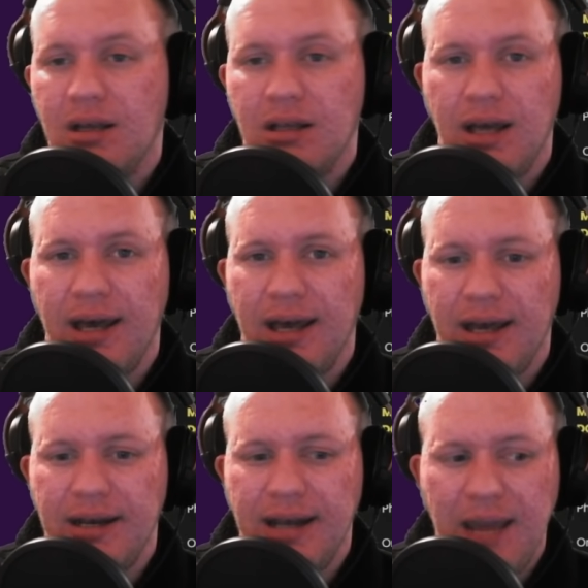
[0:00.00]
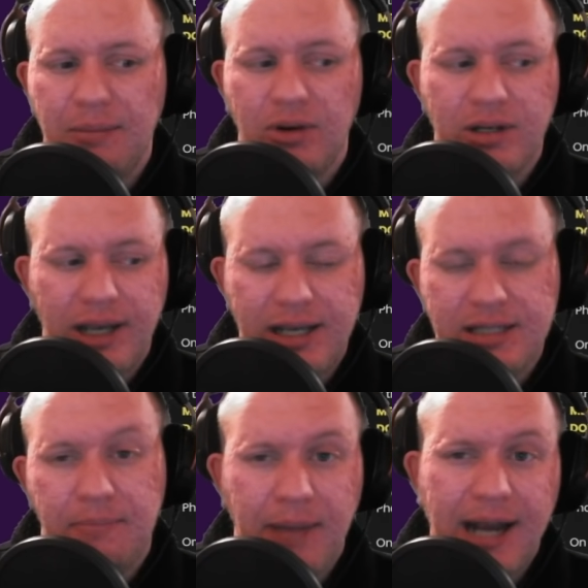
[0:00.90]
Uh, Namor is
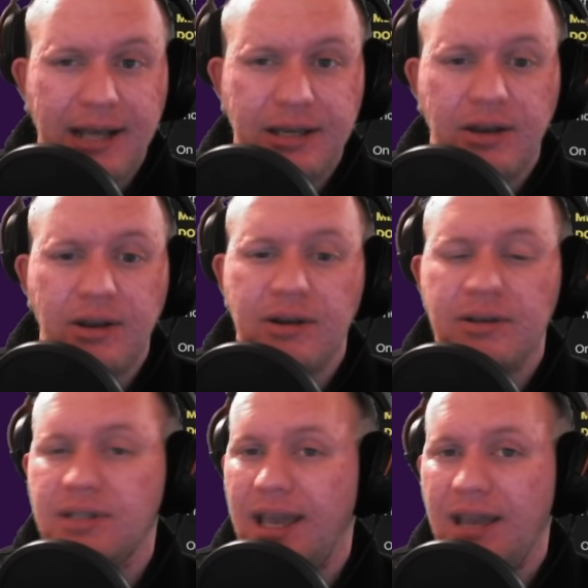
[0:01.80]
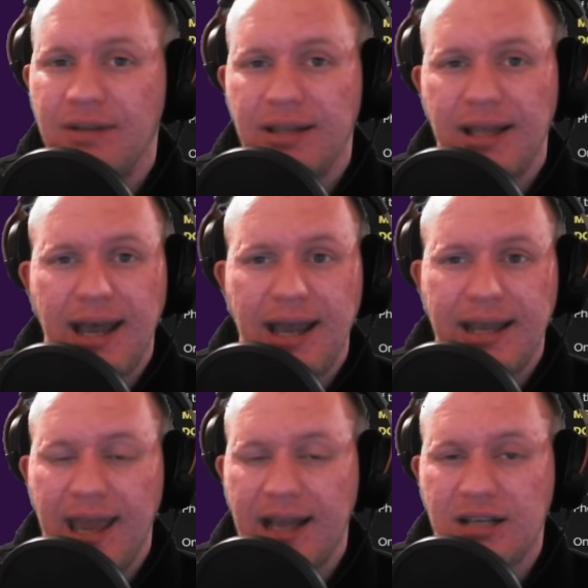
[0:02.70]
a better use, even
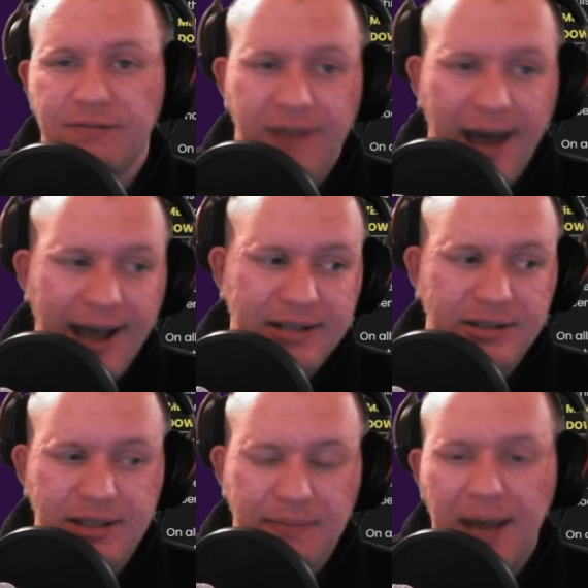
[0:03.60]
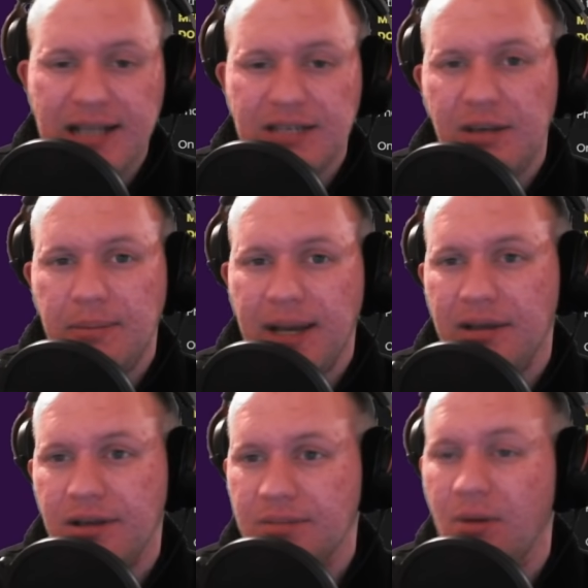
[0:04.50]
like X-Factor is a massively better
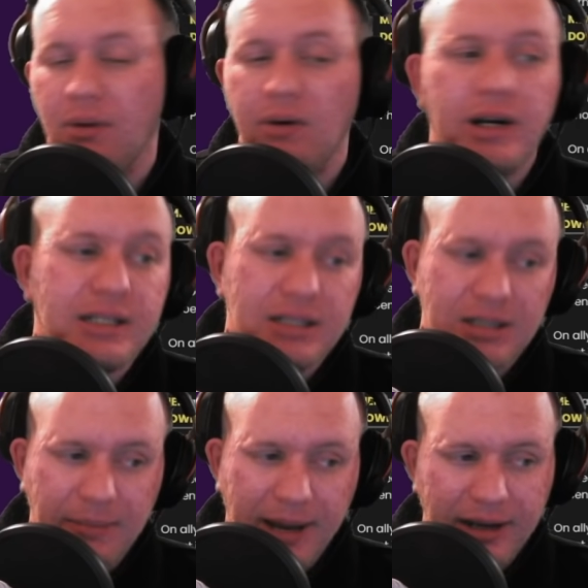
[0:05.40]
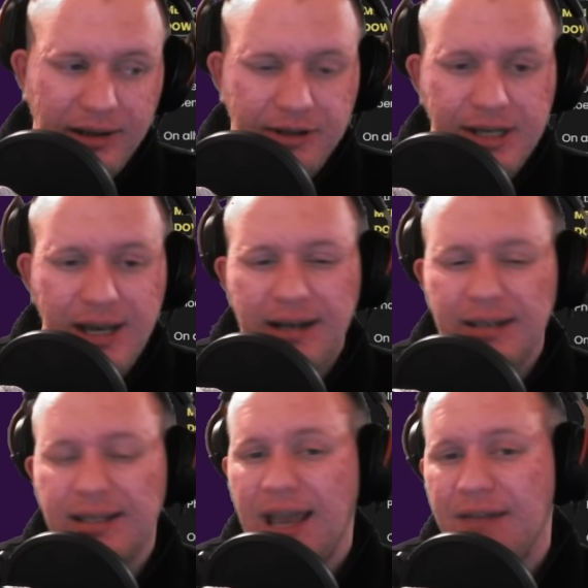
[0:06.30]
use, Marauders is a better use,
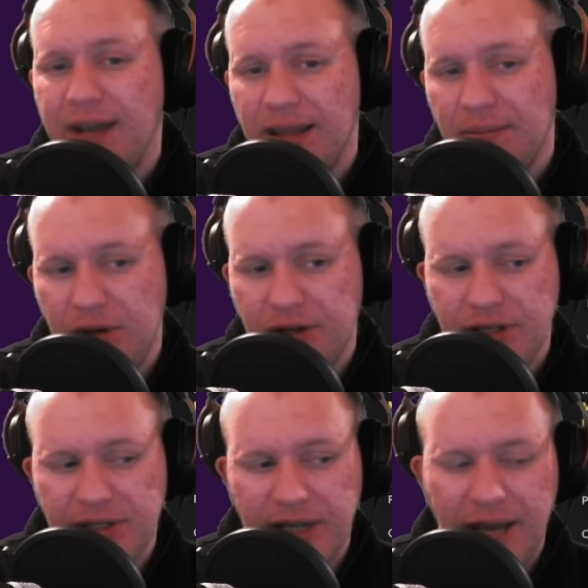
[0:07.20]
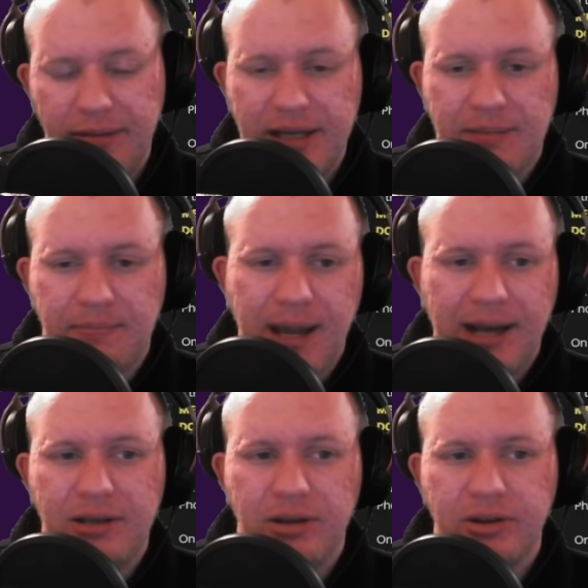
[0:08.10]
nearly every other mutant team is a
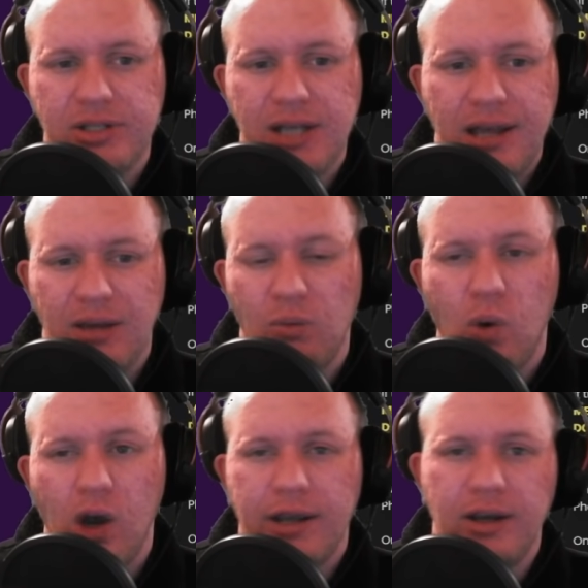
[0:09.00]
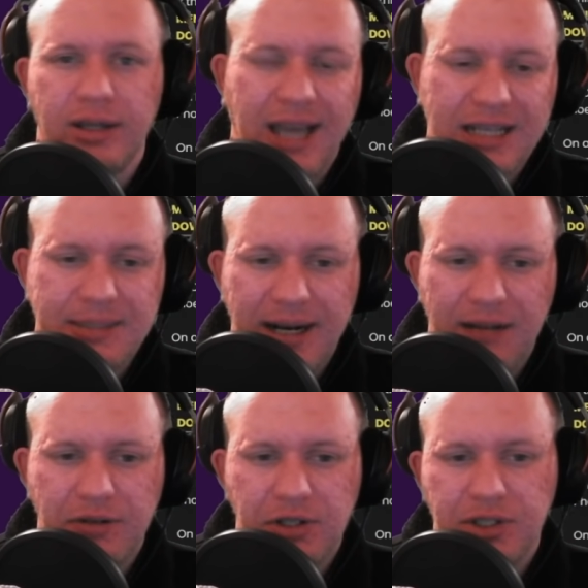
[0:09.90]
better use than working on the X-Men,
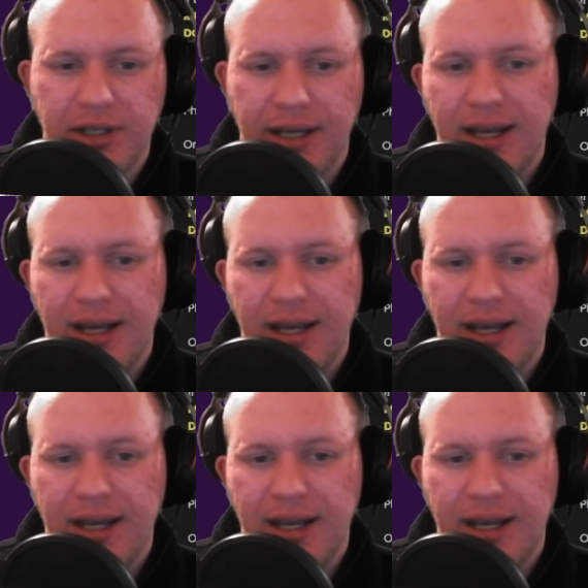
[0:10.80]
unfortunately.